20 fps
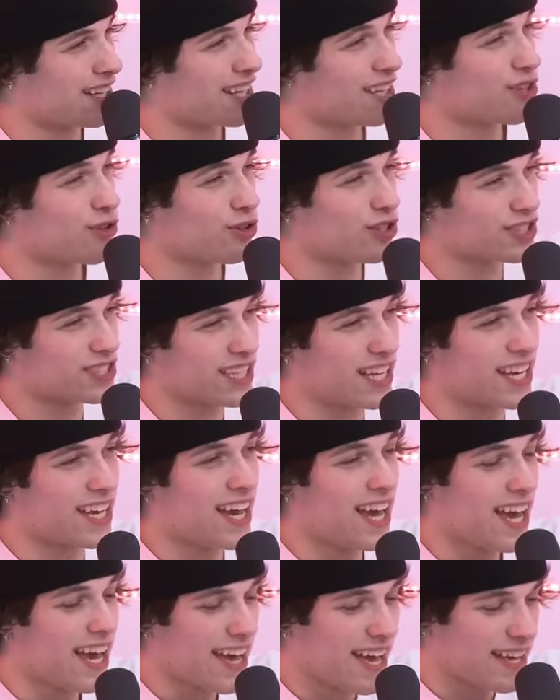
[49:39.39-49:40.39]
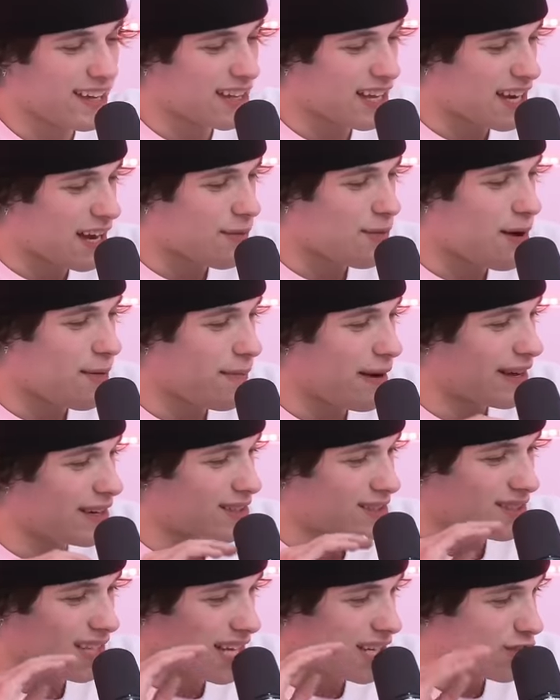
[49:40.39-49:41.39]
Like, like you could say, "Hey, like I want mine
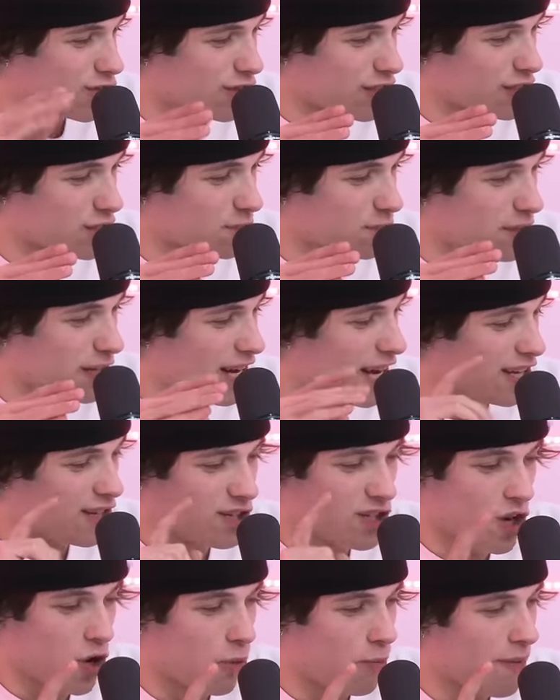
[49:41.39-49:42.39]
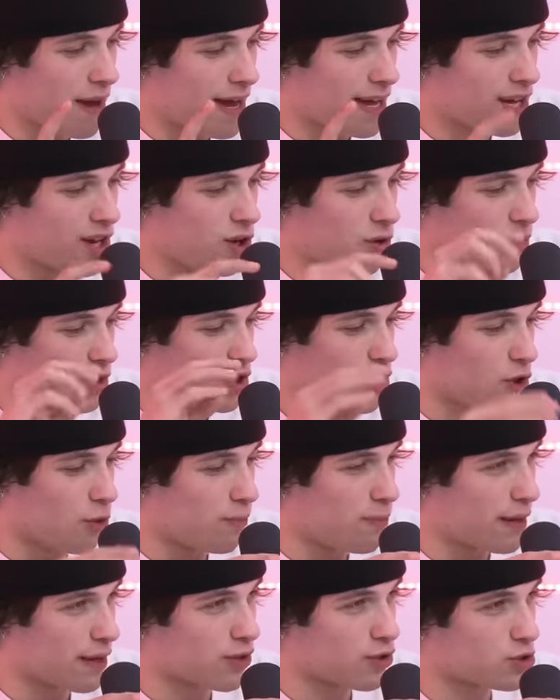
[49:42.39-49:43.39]
a light crisp." today. No mayo and no
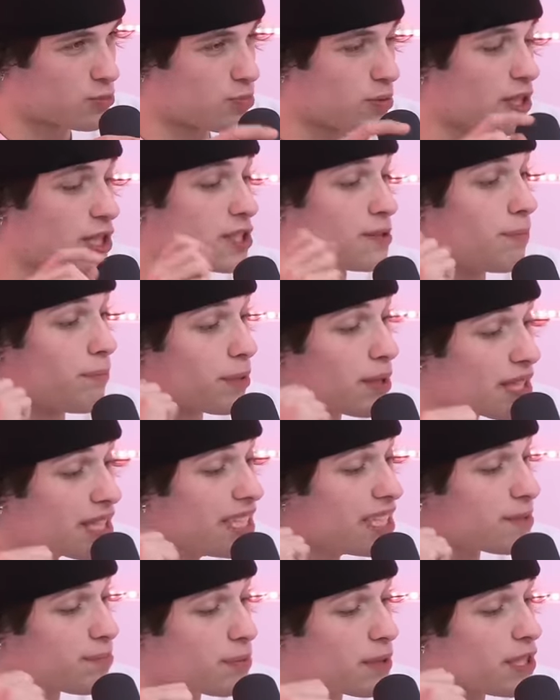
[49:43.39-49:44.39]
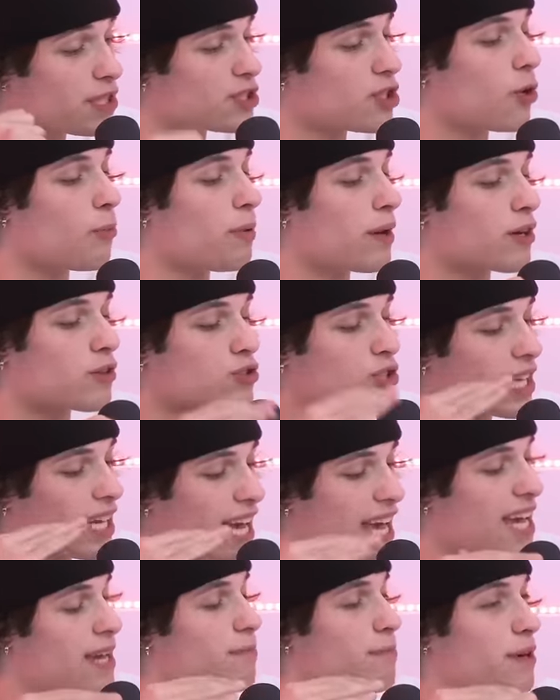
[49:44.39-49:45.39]
pickles, please. Please, please, no pickles. I
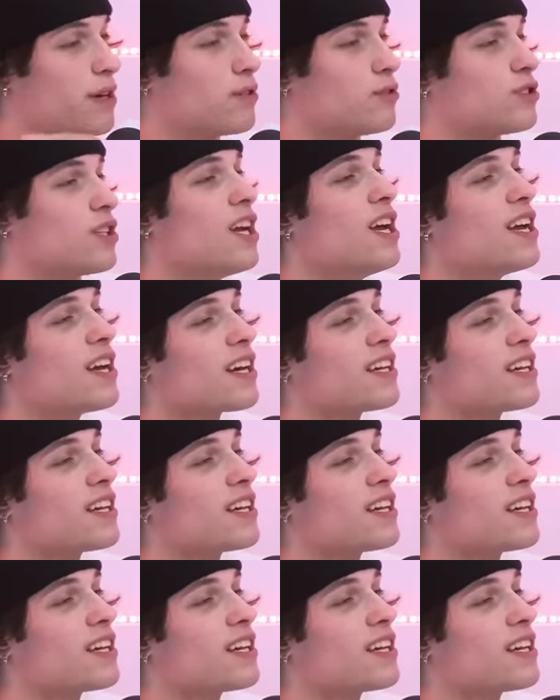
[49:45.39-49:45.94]
hate pickles.